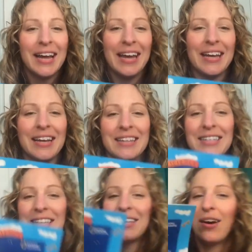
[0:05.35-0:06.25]
and
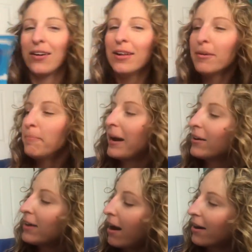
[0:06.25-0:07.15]
it's all
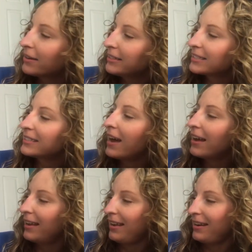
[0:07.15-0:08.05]
about our
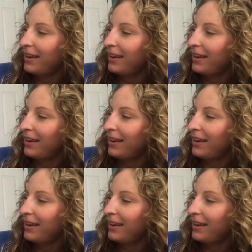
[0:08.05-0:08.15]
sun.